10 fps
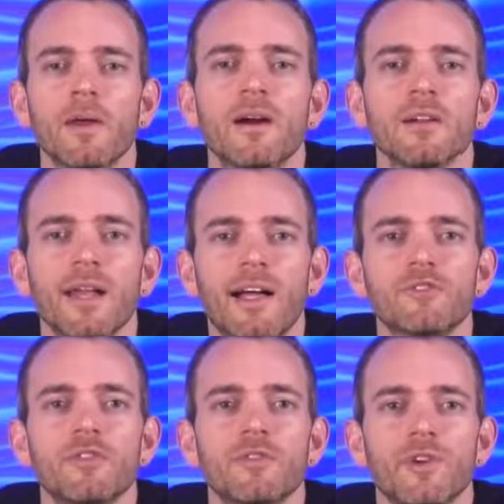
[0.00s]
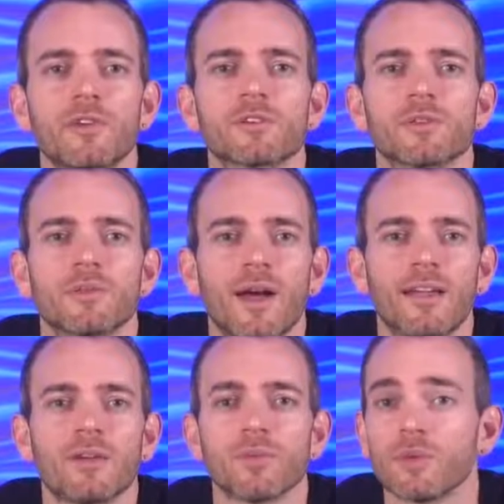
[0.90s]
allows you to focus on
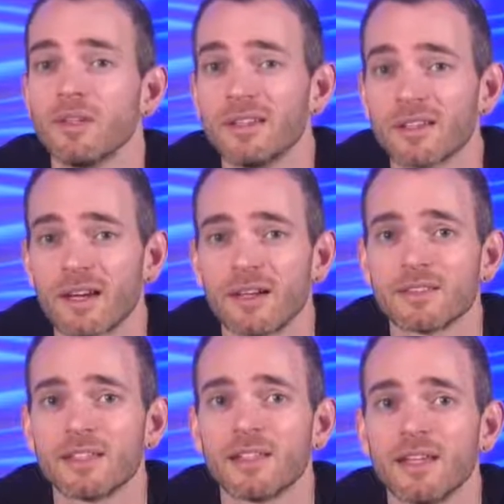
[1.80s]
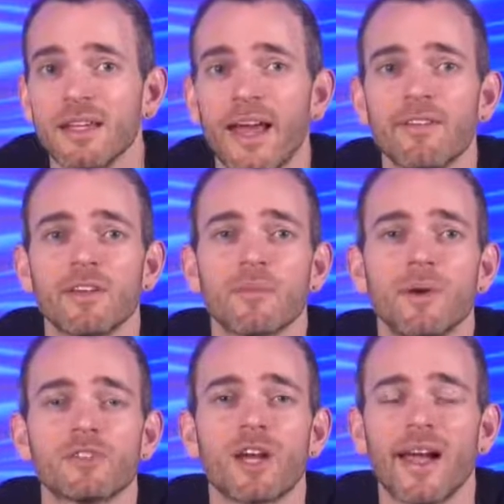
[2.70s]
writing really good content and having a
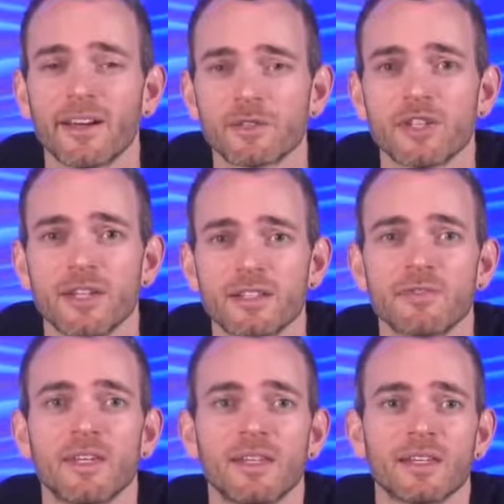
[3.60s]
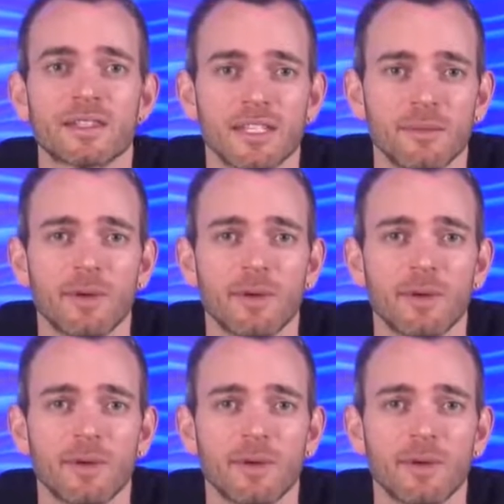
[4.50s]
much higher chance of getting it seen